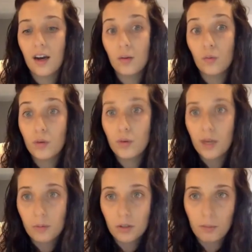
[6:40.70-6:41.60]
we were
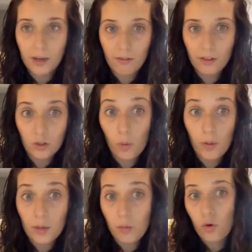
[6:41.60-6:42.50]
able to benefit so
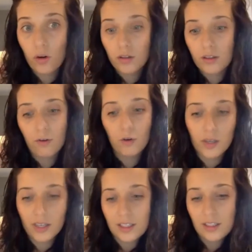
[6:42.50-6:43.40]
many more different
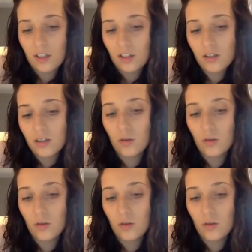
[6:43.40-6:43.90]
organizations.